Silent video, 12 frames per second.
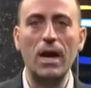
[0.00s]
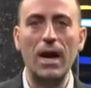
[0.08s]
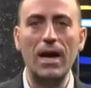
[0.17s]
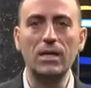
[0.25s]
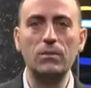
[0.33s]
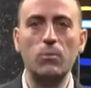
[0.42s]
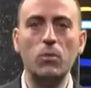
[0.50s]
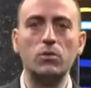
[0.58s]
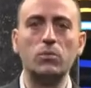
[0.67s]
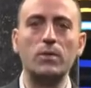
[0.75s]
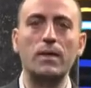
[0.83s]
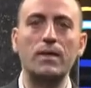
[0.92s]
ice
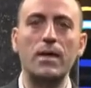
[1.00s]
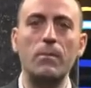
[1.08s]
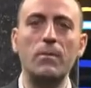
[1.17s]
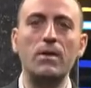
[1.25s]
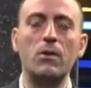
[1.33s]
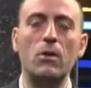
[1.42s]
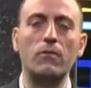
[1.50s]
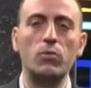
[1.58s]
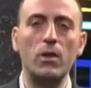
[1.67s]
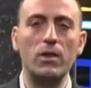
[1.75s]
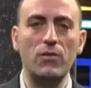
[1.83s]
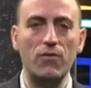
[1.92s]
bolts with a diameter of
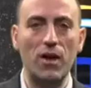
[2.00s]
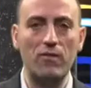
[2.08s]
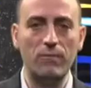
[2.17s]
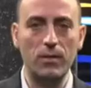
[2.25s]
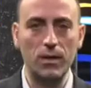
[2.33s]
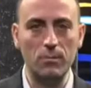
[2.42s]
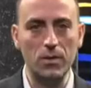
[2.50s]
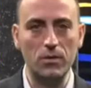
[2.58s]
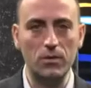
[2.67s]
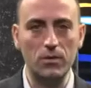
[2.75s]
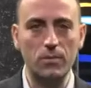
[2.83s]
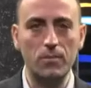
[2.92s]
25
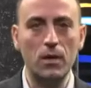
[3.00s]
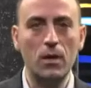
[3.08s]
millimeters.